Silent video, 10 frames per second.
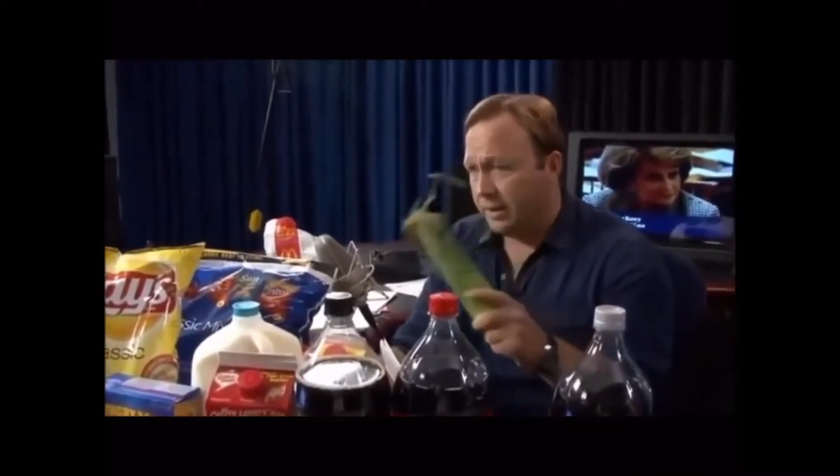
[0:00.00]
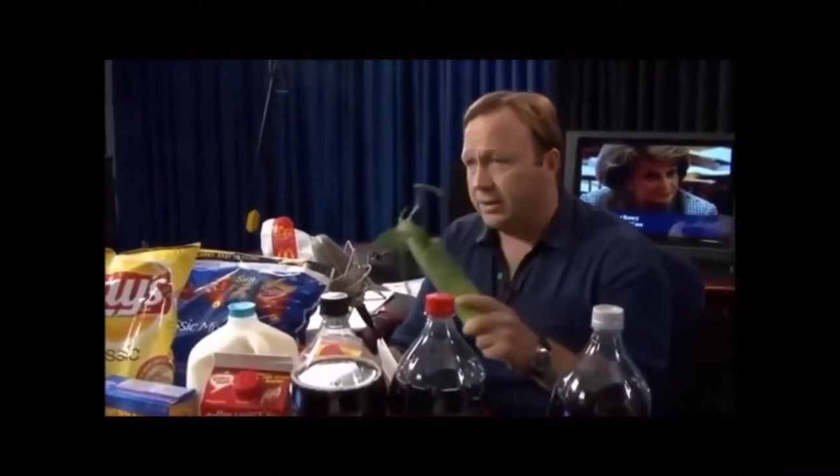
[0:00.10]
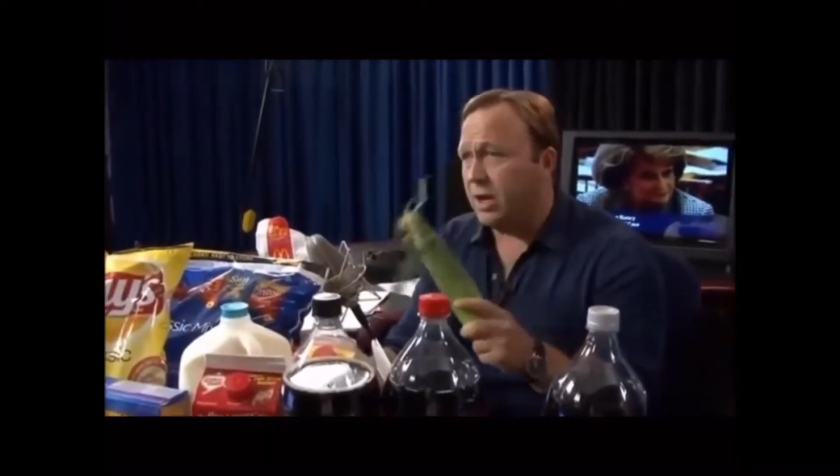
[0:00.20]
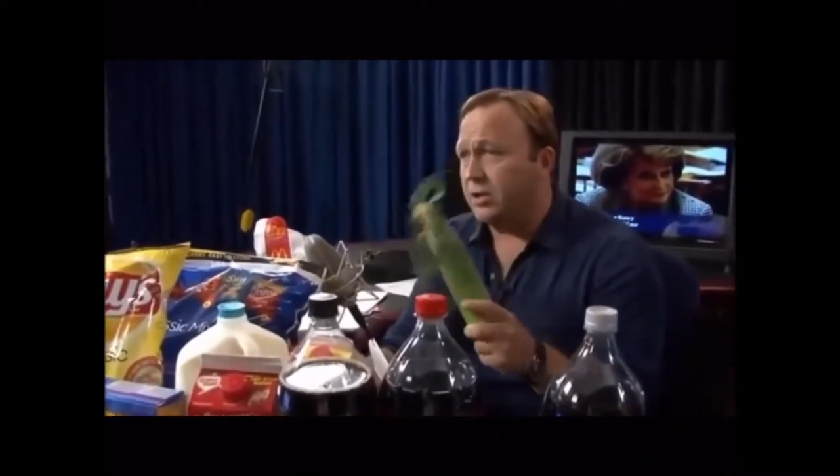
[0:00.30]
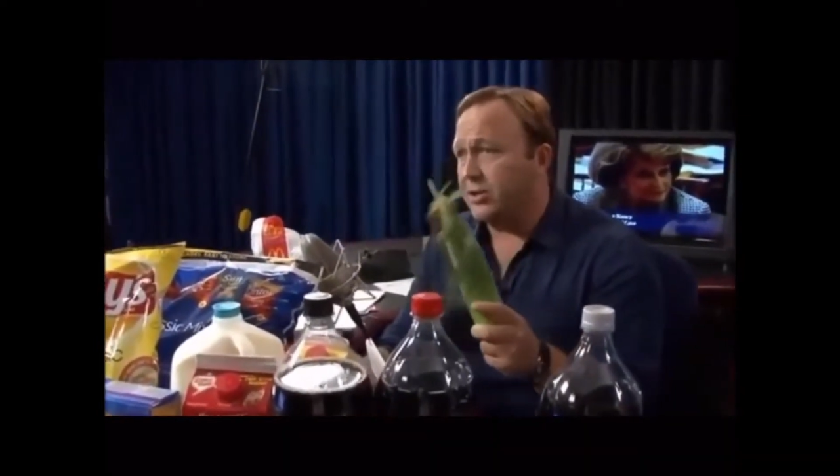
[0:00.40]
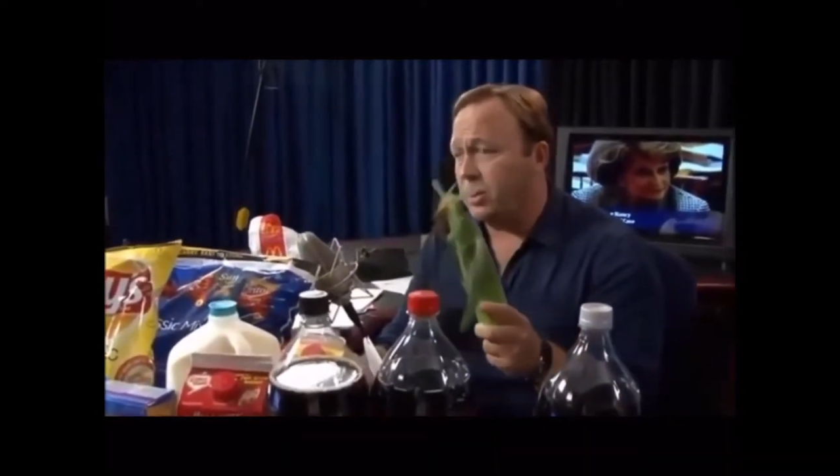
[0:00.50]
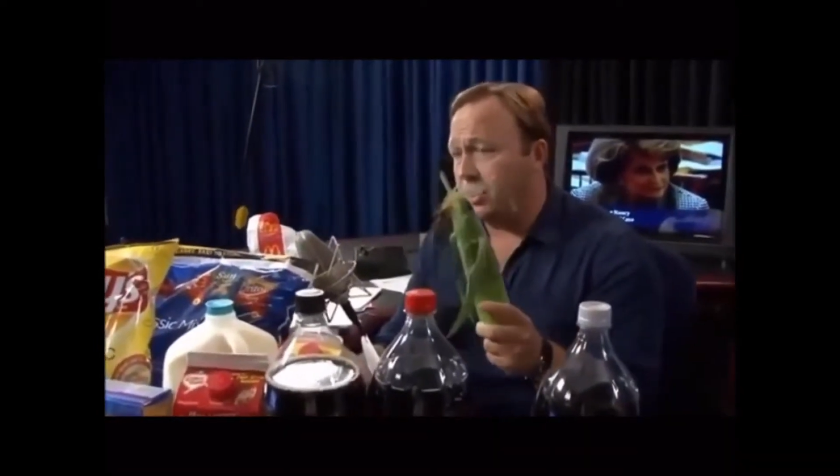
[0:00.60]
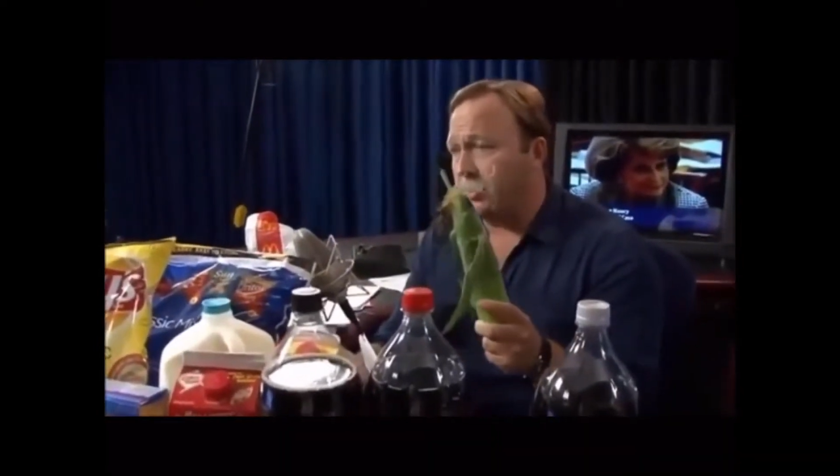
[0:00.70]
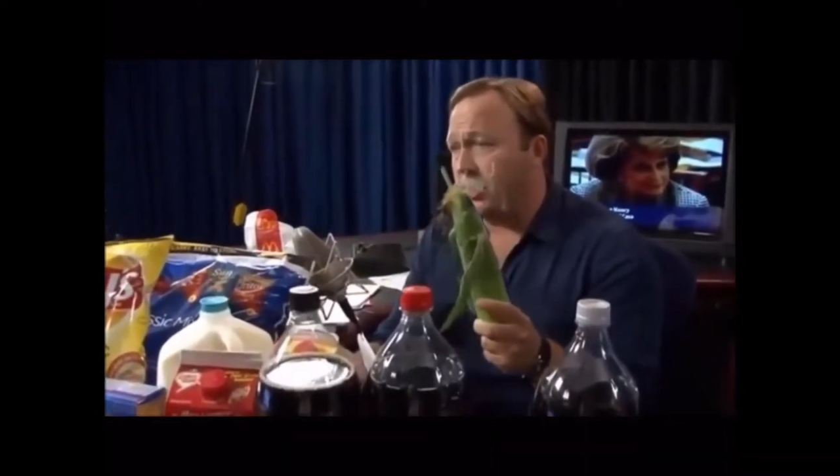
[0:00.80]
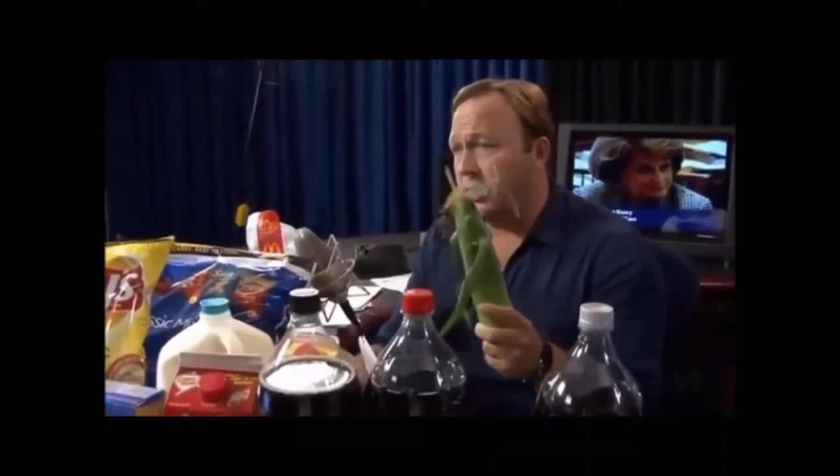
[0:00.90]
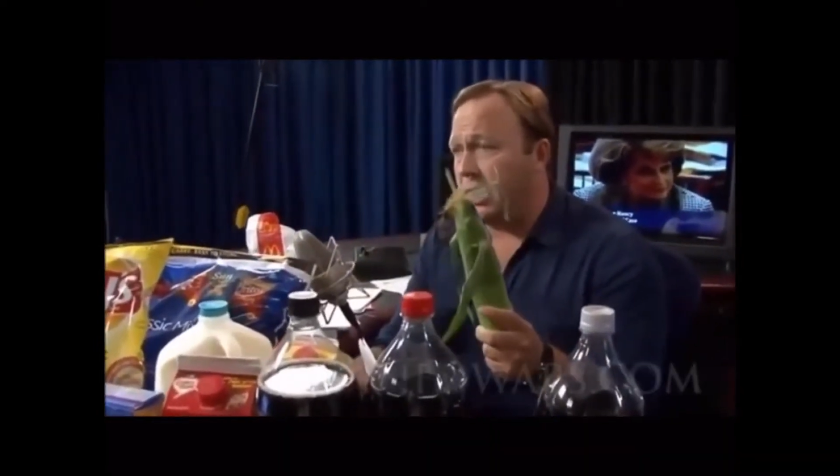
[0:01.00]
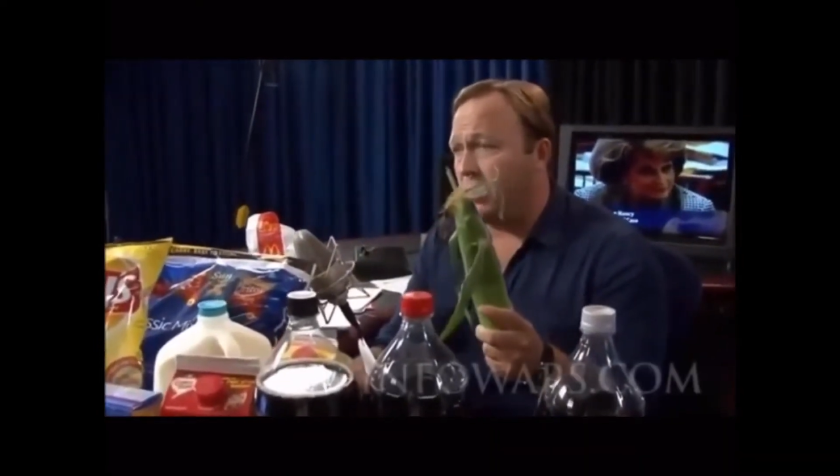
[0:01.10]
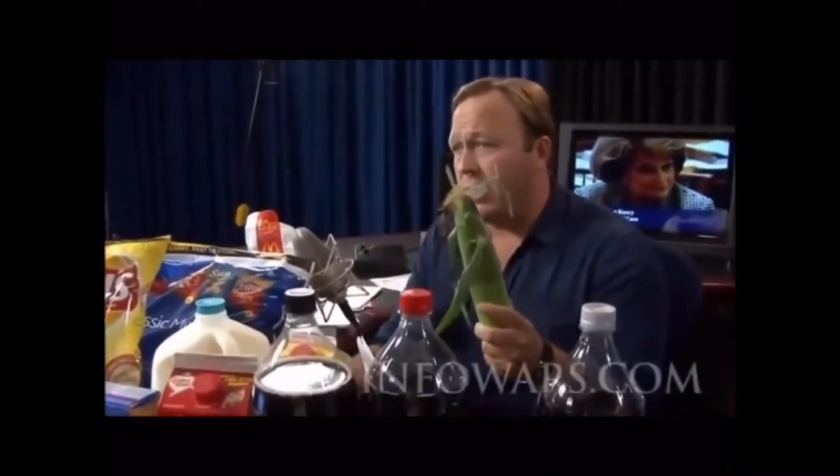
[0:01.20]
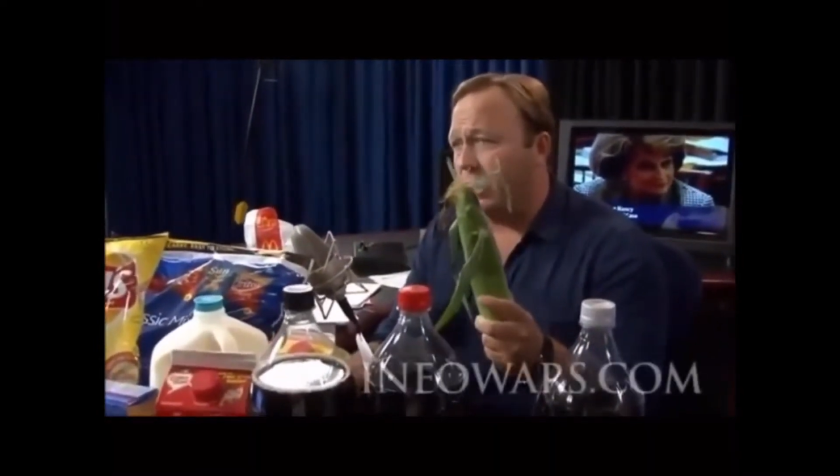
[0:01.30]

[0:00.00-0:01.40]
and it's also starting to trend that